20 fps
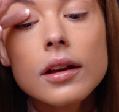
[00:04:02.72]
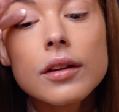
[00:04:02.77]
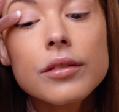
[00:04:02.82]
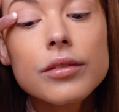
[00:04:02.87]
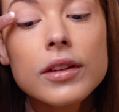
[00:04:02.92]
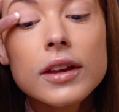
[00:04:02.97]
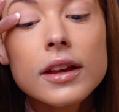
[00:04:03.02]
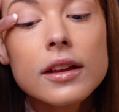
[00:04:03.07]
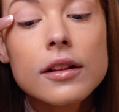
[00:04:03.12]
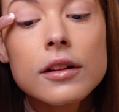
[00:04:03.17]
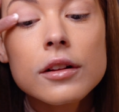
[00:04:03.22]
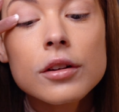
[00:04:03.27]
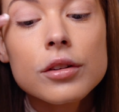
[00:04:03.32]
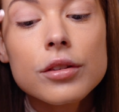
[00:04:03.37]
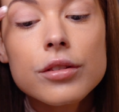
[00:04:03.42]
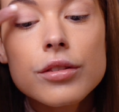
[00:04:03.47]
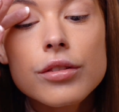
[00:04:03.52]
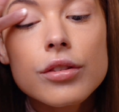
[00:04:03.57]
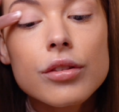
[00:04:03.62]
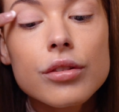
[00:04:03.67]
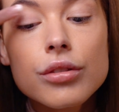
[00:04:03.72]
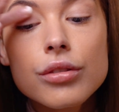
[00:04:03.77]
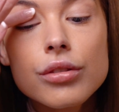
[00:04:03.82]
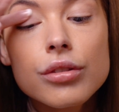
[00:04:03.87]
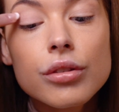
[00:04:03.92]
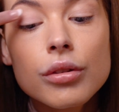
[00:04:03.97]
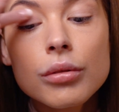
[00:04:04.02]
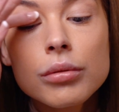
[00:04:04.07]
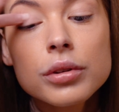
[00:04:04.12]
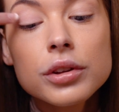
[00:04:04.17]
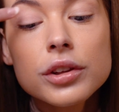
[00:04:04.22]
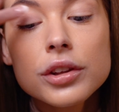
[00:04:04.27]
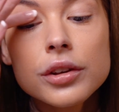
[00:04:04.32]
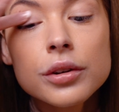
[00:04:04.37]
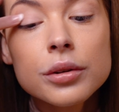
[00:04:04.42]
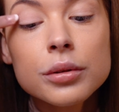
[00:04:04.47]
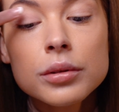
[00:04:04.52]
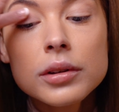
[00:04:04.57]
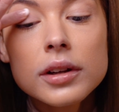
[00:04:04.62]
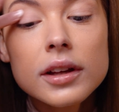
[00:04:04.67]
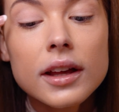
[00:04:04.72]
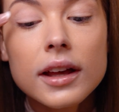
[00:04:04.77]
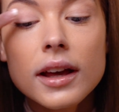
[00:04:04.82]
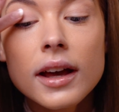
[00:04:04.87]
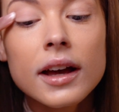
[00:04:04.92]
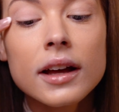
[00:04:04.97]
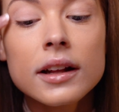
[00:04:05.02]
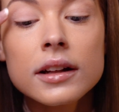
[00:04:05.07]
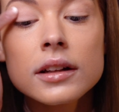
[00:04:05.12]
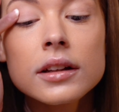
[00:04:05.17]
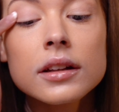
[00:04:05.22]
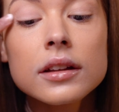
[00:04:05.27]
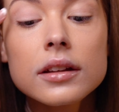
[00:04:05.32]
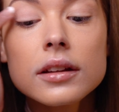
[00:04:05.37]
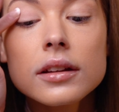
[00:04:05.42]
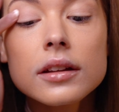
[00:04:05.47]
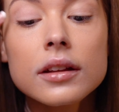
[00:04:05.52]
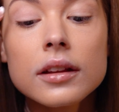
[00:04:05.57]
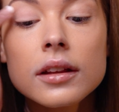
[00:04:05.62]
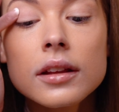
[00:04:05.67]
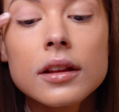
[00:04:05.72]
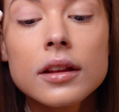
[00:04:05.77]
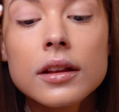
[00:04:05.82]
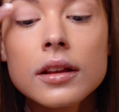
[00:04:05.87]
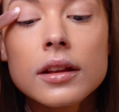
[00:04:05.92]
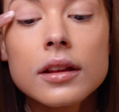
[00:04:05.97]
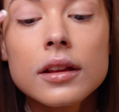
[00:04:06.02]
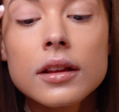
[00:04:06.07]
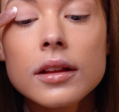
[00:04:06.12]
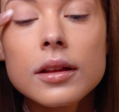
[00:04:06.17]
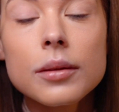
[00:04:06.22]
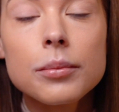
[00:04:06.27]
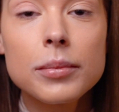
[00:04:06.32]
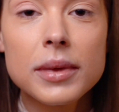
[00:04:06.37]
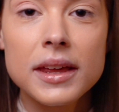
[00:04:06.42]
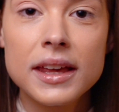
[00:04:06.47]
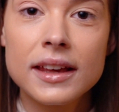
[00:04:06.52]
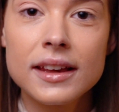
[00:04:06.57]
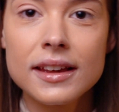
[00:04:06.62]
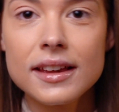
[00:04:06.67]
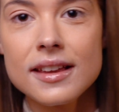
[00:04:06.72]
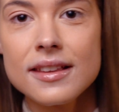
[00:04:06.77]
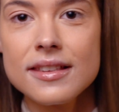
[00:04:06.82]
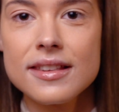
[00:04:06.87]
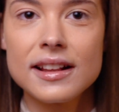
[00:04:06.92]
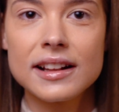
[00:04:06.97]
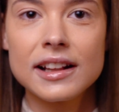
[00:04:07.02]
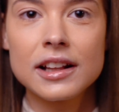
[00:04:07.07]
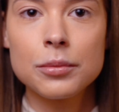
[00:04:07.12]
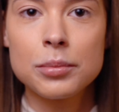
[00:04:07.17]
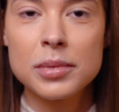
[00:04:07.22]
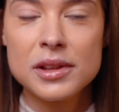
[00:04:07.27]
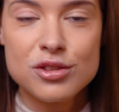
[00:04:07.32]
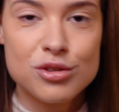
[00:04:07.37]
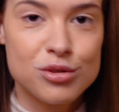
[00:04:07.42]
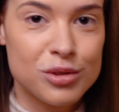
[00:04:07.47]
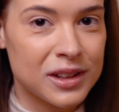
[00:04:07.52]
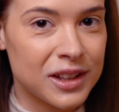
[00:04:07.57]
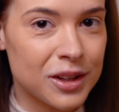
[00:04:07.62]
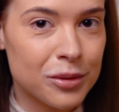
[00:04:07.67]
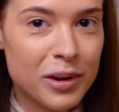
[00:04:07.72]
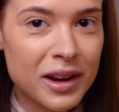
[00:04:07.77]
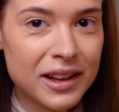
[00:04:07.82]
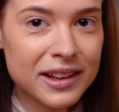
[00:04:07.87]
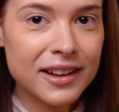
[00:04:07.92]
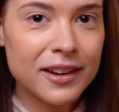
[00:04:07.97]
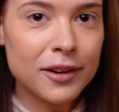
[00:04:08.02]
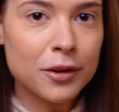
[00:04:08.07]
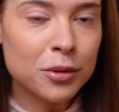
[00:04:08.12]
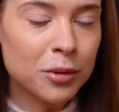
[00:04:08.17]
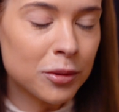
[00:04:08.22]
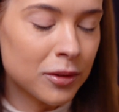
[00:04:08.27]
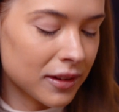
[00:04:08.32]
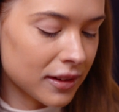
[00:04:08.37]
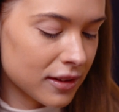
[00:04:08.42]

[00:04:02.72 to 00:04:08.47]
I think it looks so cute, and pink is a little bit trendy right now.